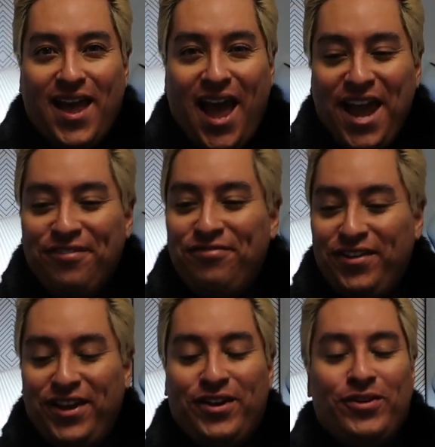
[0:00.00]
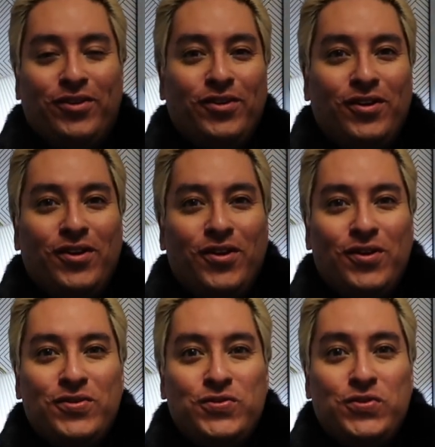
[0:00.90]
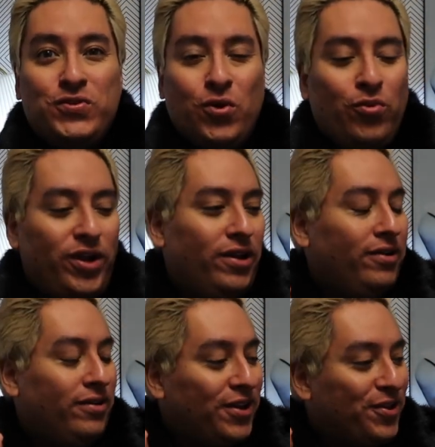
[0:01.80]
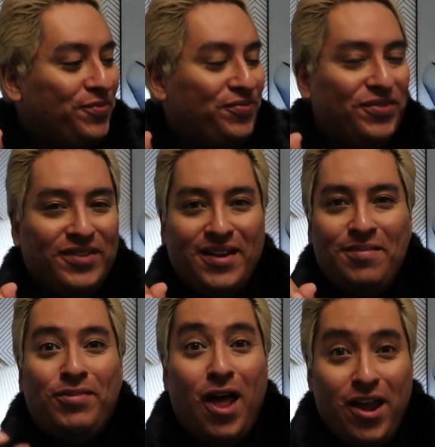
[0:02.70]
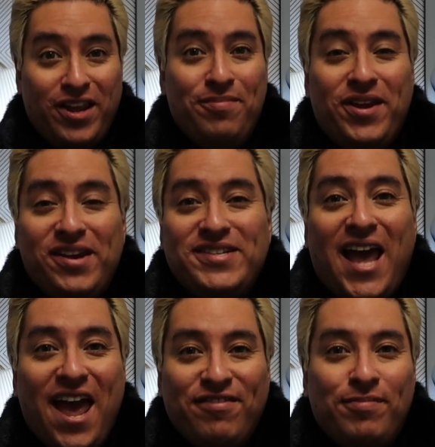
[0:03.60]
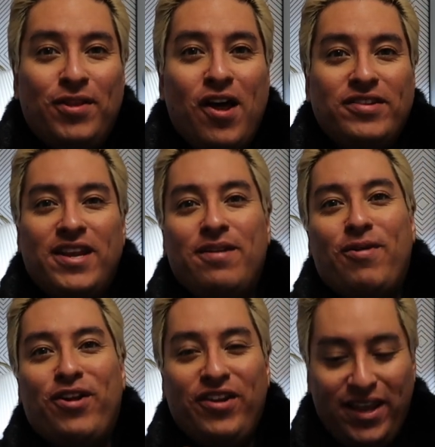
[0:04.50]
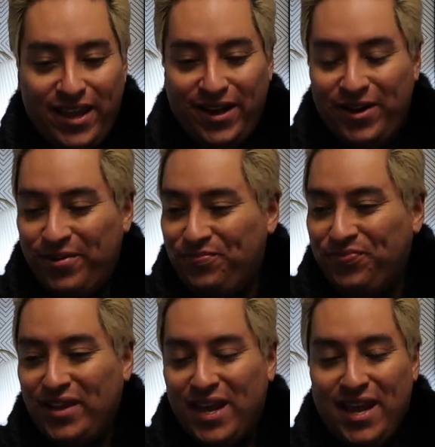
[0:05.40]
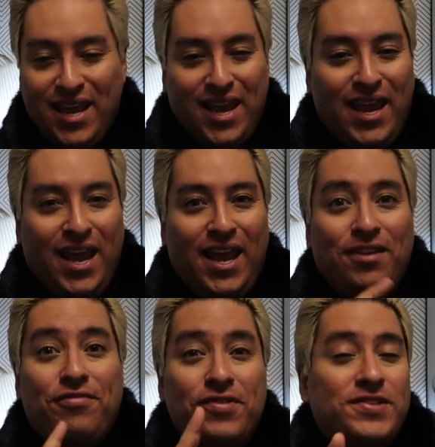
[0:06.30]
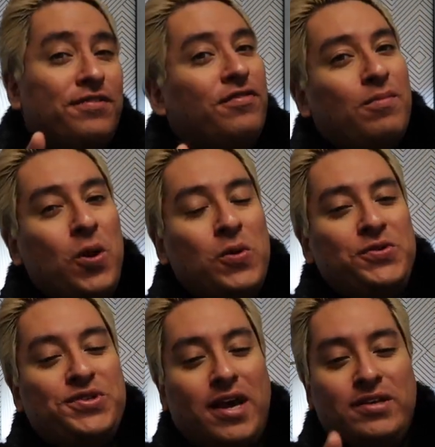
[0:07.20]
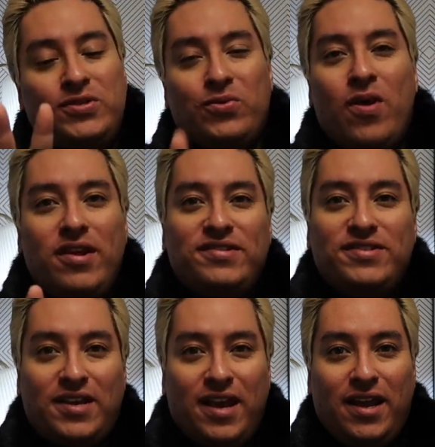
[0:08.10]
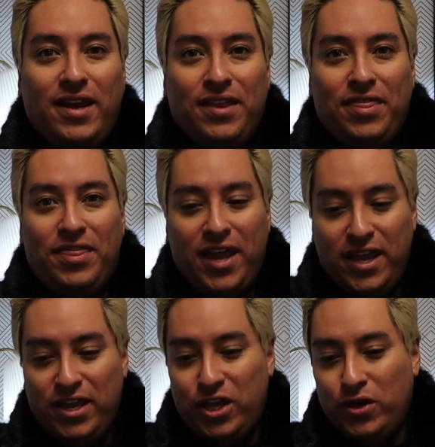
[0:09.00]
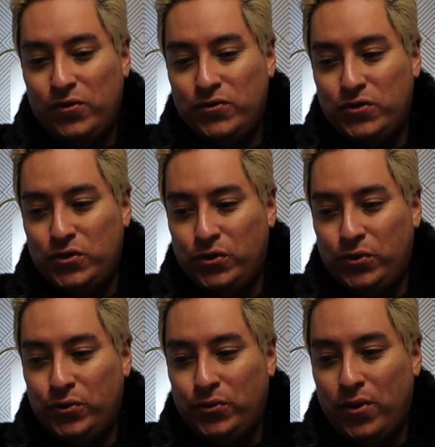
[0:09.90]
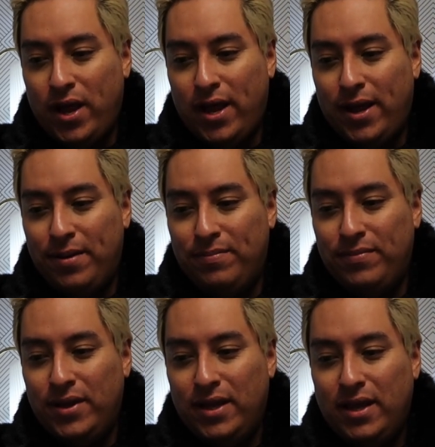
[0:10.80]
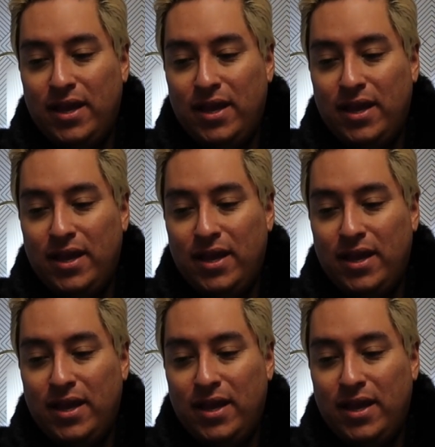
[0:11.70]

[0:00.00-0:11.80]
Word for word: I feel so weird vlogging because I haven't vlogged in about a year. And first and foremost, I do want to say thank you to um,